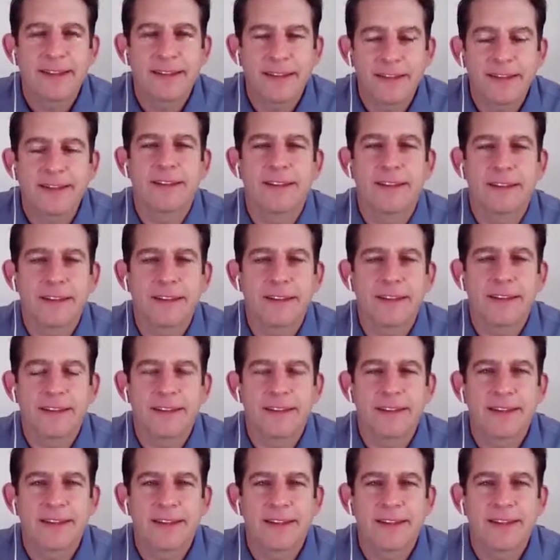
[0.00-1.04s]

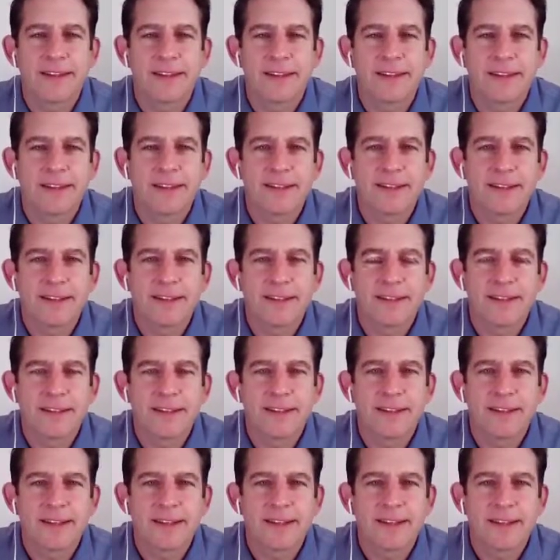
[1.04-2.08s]

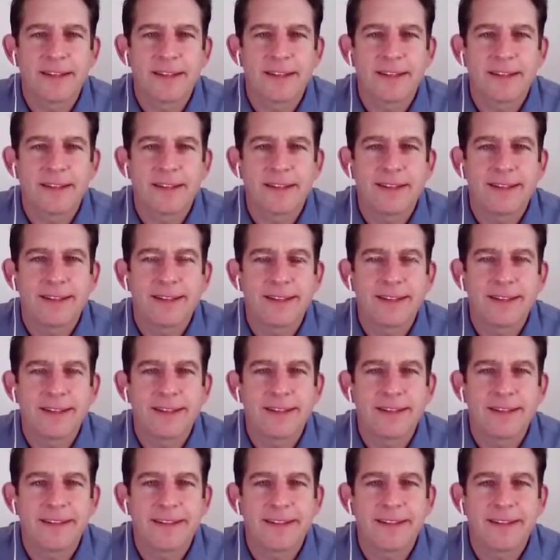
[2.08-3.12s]

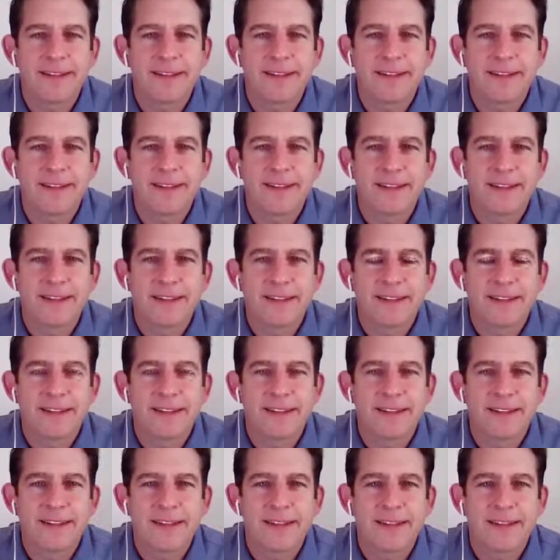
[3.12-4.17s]

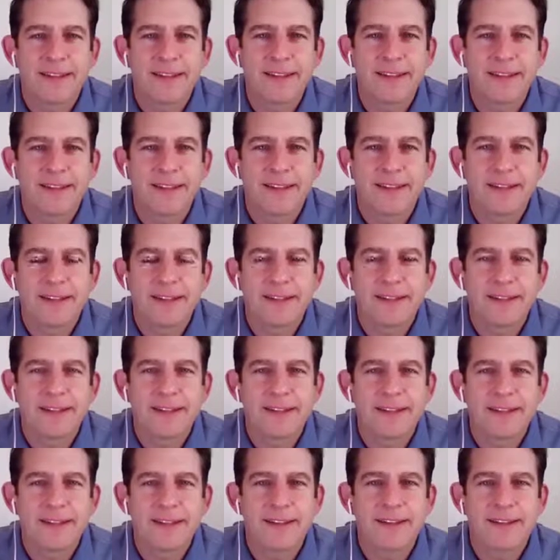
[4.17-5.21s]

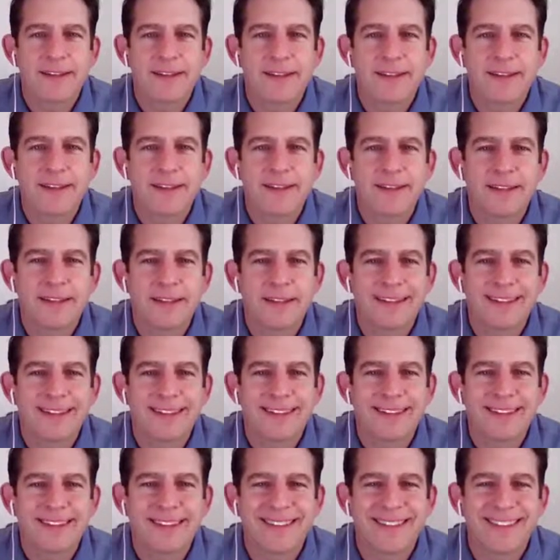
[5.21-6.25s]

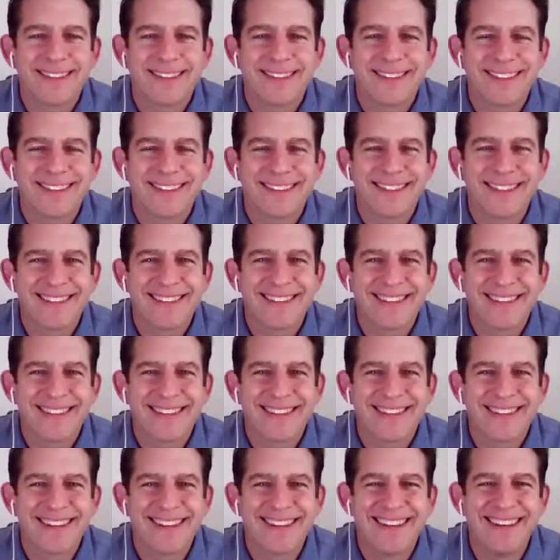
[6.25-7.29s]

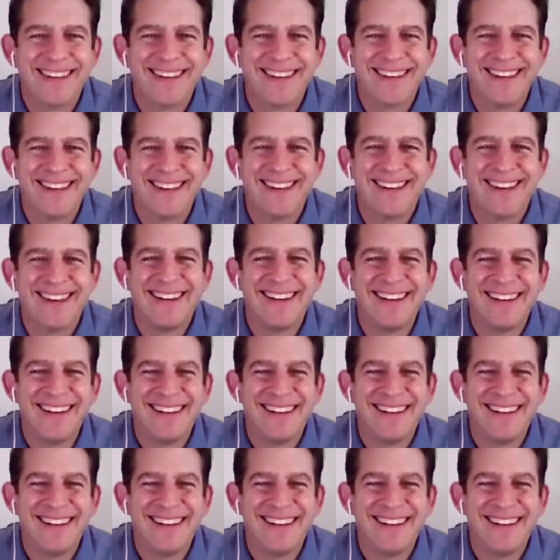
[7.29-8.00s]
This person isn't speaking.